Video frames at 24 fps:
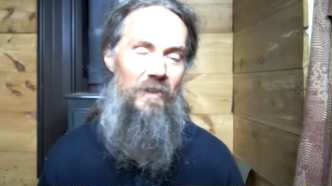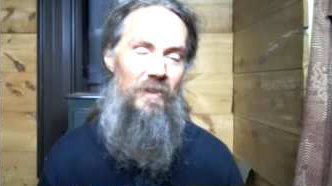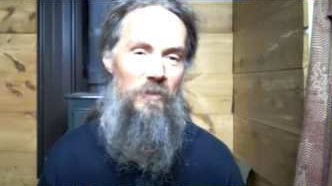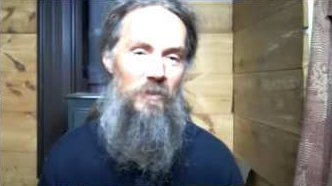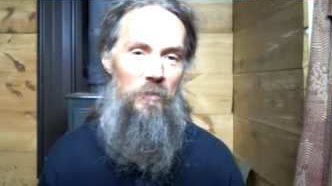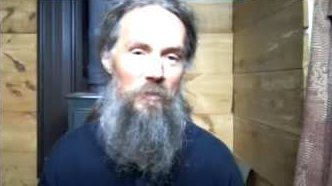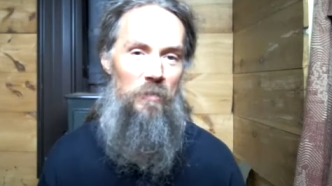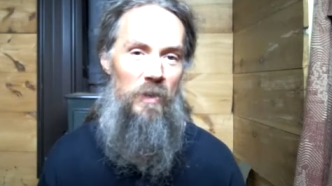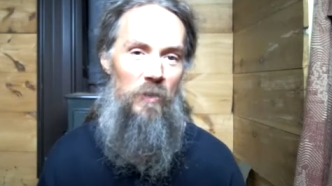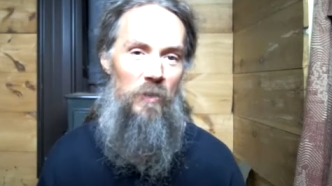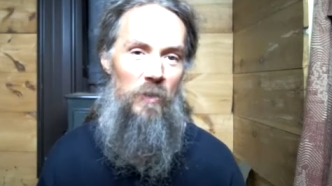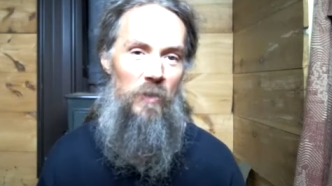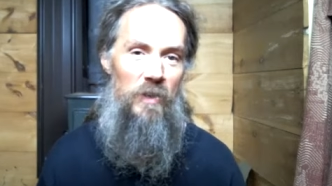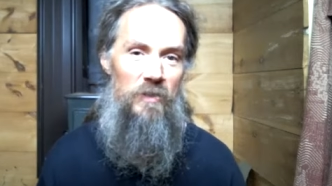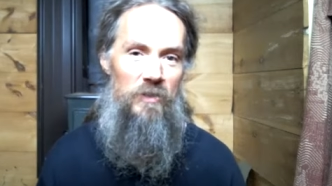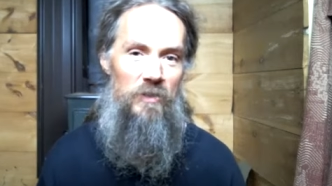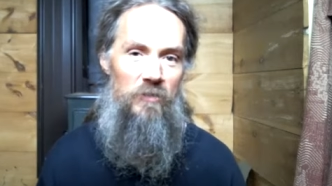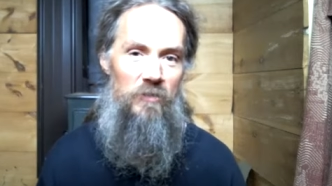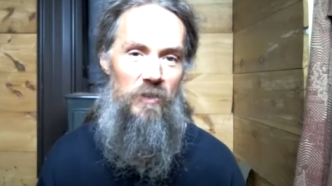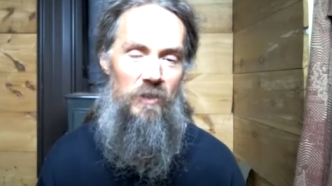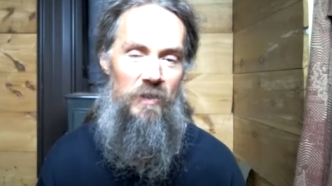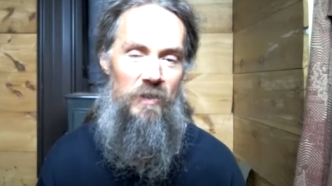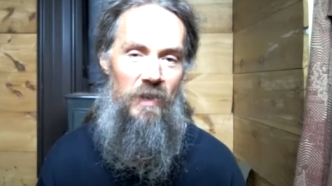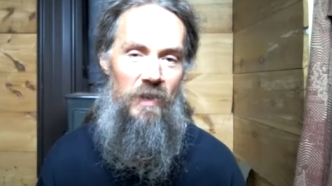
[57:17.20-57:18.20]
it's a big waste
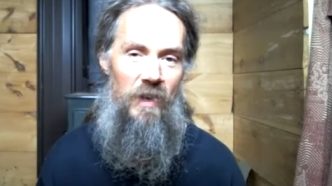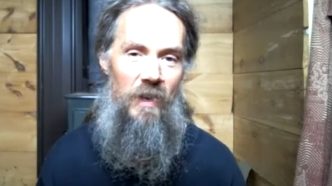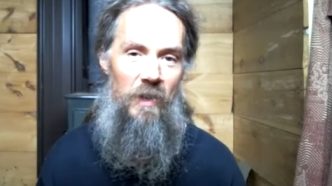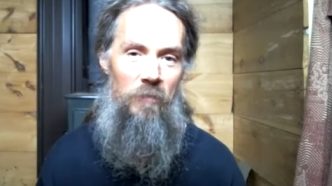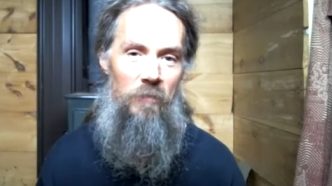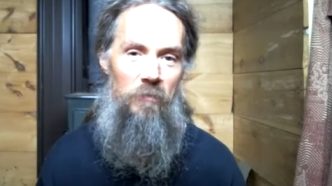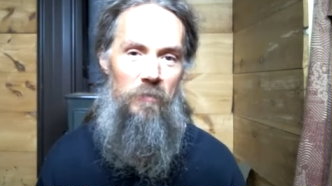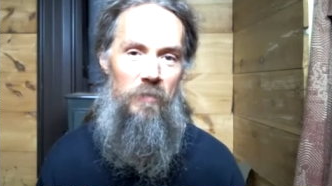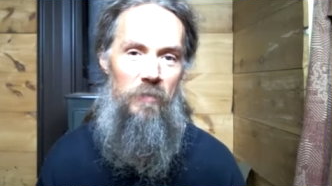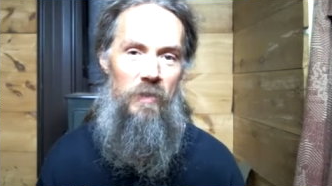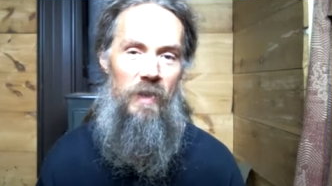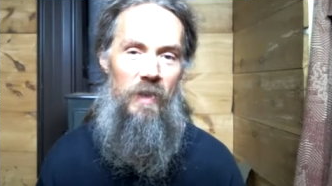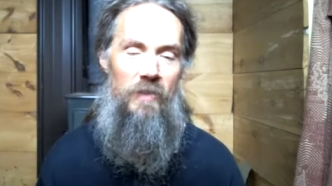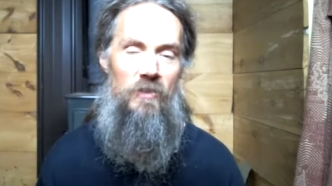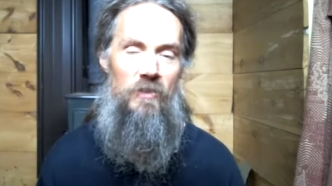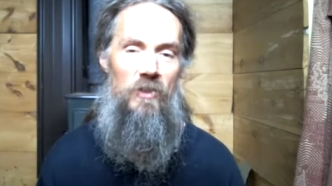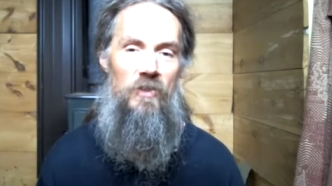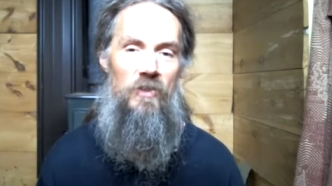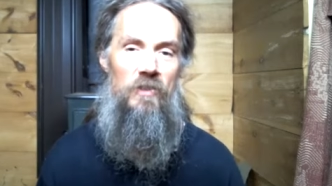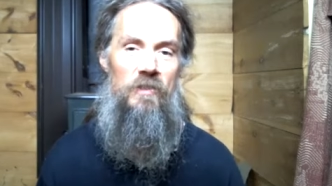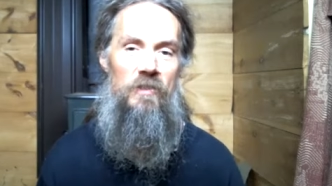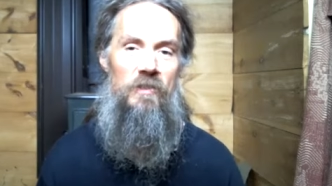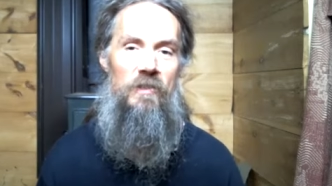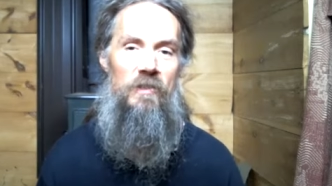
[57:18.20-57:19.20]
of your time that
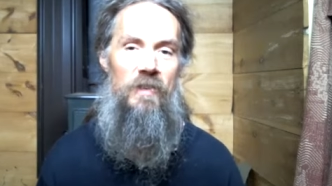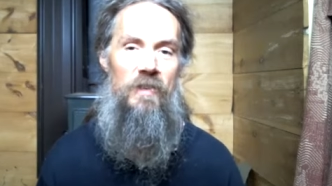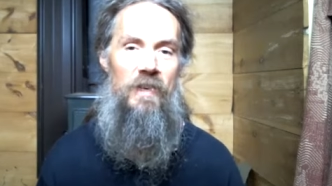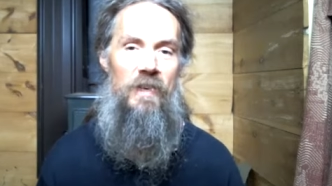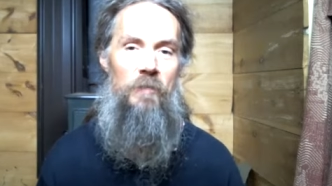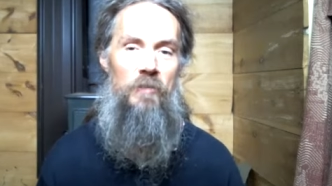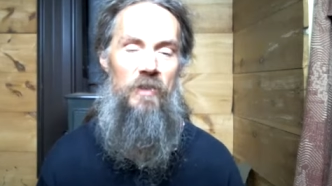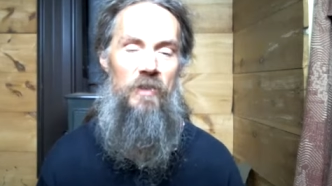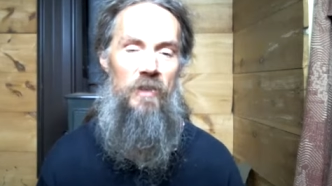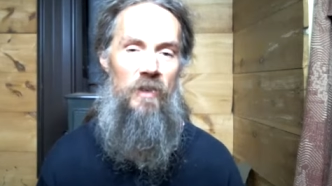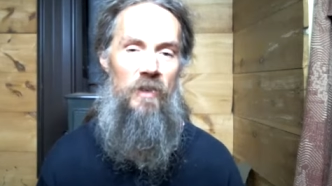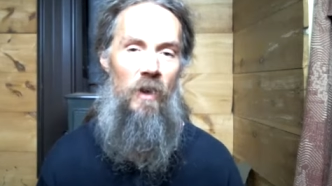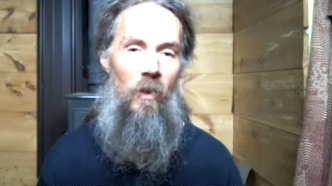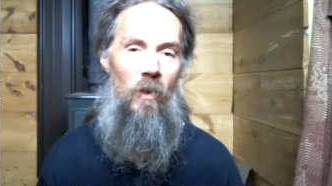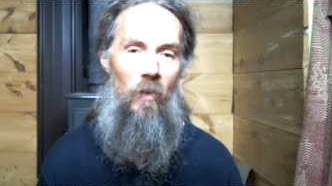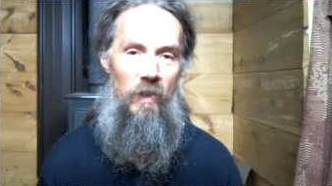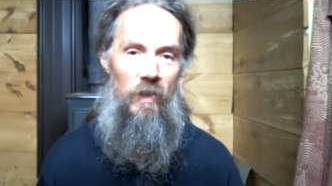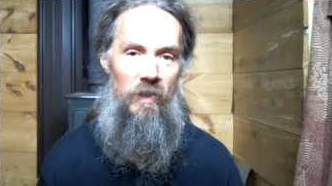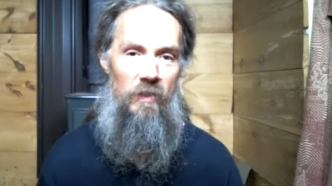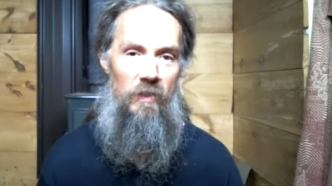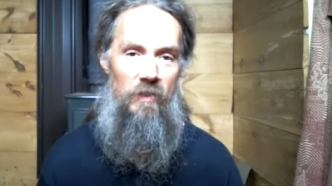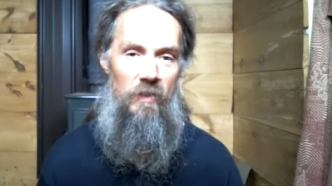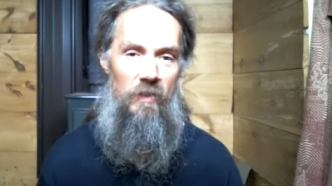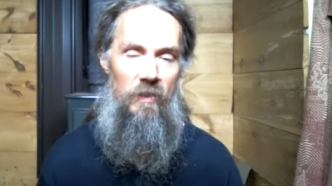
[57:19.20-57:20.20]
just keeps it
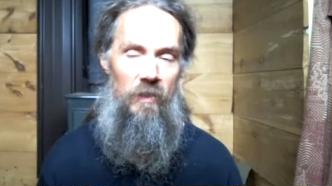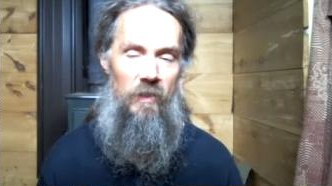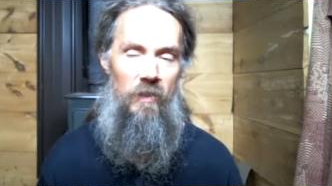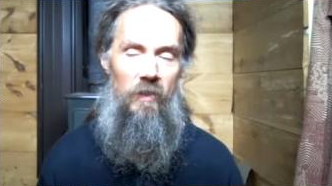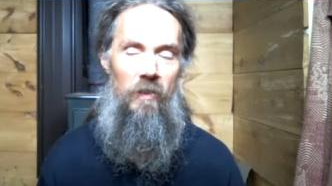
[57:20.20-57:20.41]
going